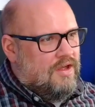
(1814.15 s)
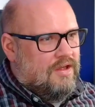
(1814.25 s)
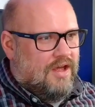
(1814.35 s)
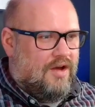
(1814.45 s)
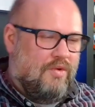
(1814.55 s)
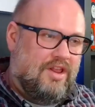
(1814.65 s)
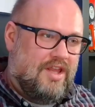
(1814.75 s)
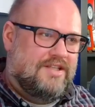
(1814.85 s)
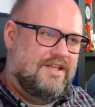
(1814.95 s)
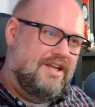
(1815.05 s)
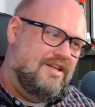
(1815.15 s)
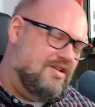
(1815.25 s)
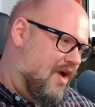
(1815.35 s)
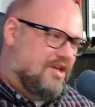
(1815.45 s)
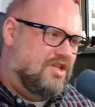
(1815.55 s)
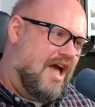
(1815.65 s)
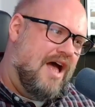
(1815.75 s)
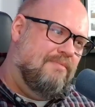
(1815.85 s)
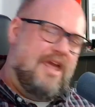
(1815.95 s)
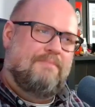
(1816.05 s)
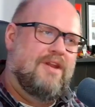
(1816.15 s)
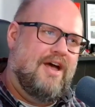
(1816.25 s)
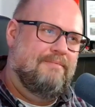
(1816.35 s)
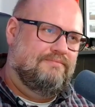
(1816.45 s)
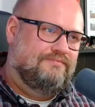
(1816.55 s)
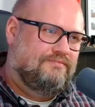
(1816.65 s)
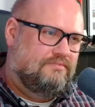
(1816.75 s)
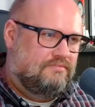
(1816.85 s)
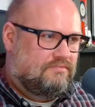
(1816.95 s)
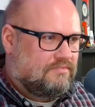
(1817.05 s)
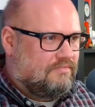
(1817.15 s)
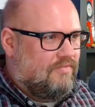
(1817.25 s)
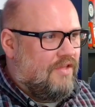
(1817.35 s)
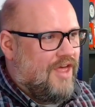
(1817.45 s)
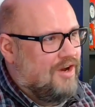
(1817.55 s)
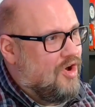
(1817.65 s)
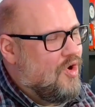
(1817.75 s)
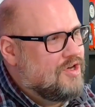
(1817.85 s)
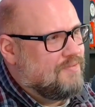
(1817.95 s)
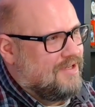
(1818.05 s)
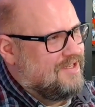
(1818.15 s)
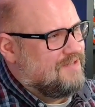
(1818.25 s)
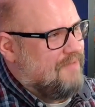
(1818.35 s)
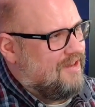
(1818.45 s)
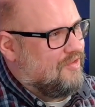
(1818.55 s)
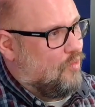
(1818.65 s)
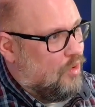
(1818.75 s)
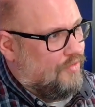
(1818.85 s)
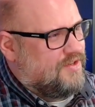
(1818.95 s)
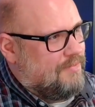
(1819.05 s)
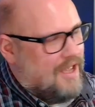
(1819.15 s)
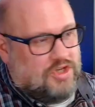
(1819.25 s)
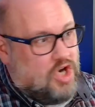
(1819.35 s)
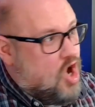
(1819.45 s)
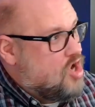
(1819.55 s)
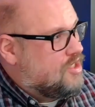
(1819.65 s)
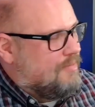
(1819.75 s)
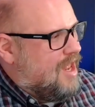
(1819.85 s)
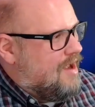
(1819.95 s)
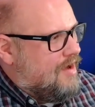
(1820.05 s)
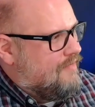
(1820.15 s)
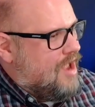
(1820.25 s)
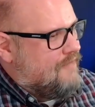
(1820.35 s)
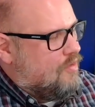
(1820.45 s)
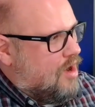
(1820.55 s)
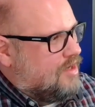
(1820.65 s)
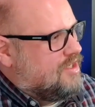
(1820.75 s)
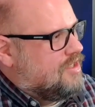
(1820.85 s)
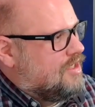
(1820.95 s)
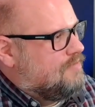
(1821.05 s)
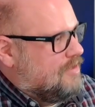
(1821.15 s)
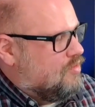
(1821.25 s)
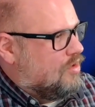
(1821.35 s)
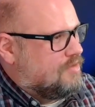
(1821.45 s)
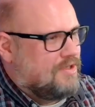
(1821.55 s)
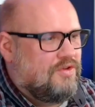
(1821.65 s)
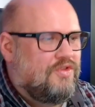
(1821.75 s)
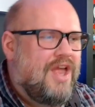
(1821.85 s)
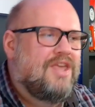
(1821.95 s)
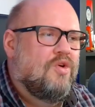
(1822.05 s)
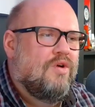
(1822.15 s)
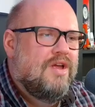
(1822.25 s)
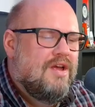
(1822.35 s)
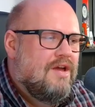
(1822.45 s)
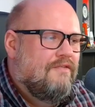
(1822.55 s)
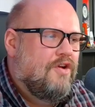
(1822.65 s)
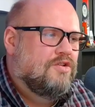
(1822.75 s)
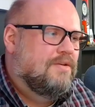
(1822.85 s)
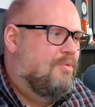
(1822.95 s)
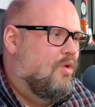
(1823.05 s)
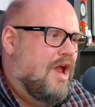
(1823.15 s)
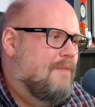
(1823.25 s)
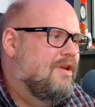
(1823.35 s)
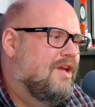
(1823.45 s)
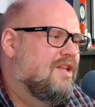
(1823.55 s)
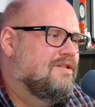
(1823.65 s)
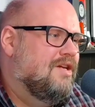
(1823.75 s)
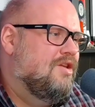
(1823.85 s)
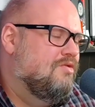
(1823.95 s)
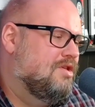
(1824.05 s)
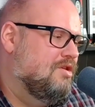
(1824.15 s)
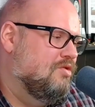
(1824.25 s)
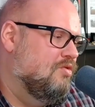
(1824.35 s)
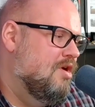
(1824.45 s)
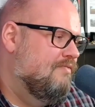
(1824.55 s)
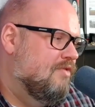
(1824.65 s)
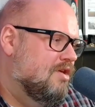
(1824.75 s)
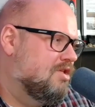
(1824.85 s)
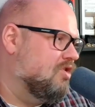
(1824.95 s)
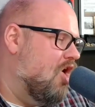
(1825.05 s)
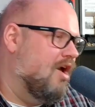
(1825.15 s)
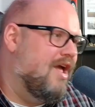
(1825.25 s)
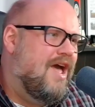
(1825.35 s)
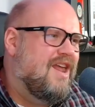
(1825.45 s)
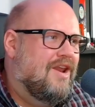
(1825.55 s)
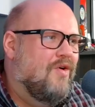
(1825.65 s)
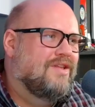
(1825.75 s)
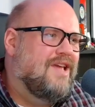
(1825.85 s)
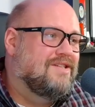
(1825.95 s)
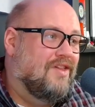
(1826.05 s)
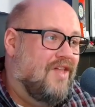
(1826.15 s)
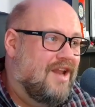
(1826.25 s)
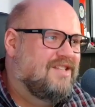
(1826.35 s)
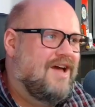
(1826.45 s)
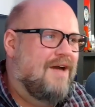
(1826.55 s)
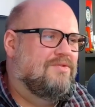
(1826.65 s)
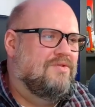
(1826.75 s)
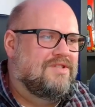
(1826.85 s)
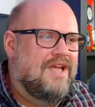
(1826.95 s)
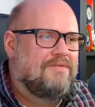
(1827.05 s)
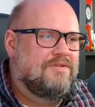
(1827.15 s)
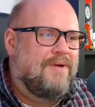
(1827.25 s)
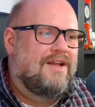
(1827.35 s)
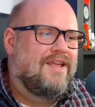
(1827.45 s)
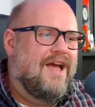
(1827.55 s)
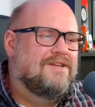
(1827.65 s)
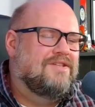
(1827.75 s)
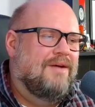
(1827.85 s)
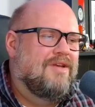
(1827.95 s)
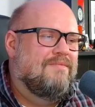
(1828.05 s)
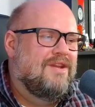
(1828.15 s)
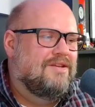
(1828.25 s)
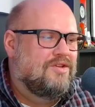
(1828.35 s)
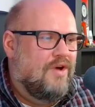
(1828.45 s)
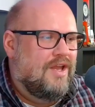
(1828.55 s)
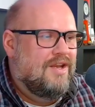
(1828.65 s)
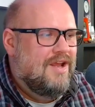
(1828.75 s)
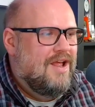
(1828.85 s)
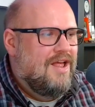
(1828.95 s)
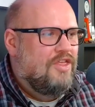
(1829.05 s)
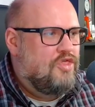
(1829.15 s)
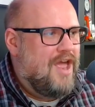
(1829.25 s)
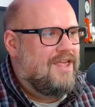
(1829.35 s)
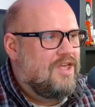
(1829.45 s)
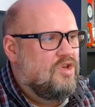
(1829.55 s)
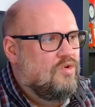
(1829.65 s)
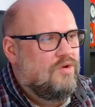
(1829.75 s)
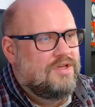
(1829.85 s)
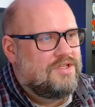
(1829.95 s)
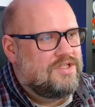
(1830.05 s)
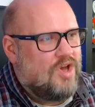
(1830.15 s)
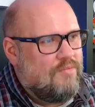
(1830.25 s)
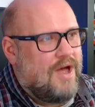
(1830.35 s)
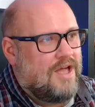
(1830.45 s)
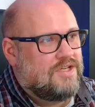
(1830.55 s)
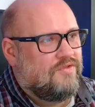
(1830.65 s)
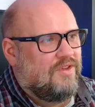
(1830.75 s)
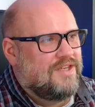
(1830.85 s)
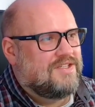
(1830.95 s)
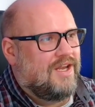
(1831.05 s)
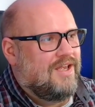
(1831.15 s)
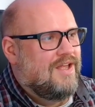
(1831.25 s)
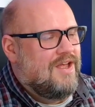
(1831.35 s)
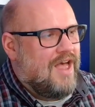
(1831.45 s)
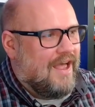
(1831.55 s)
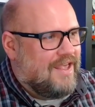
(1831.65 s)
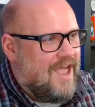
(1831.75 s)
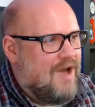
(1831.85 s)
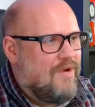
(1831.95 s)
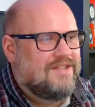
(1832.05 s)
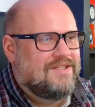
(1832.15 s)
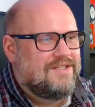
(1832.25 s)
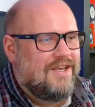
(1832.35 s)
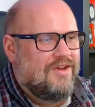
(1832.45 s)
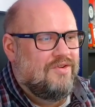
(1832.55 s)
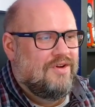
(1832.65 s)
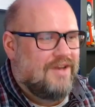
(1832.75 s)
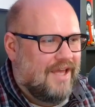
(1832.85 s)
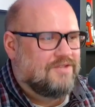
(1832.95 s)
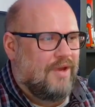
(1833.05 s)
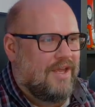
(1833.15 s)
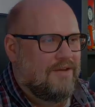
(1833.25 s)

we listened, great job, keep it up. That encouragement has meant the world to me. At church, everywhere. It's meant the world to me. So thank you for your support. I'm going to continue to slog ahead. I know it takes a lot of time to establish a podcast, and I'm committed to do it. Thank you so much for listening. I can't wait to see you next week.